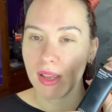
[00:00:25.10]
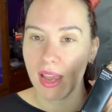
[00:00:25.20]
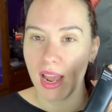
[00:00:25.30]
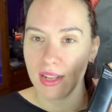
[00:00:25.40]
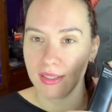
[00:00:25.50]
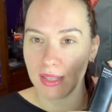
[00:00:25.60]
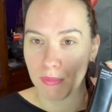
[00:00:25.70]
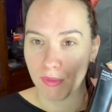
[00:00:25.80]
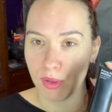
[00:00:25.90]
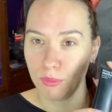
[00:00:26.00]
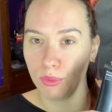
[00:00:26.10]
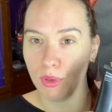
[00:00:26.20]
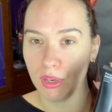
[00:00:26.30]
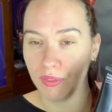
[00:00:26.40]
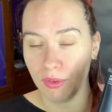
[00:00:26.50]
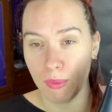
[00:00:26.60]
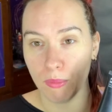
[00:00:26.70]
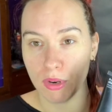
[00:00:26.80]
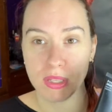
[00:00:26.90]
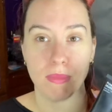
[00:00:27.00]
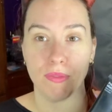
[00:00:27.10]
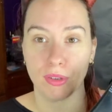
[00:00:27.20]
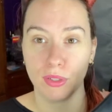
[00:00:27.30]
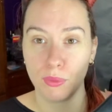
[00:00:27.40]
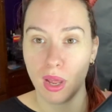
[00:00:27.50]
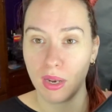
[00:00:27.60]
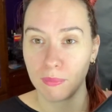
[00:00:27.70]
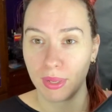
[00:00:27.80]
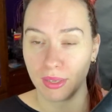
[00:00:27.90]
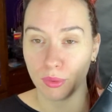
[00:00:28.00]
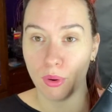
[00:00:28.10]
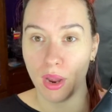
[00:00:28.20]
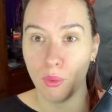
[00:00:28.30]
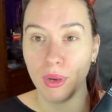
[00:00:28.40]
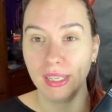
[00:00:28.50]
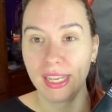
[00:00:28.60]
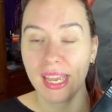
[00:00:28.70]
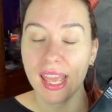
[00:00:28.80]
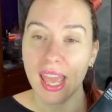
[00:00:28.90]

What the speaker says: As some of you will know if you've been watching me for a little while, I'm being quite oily.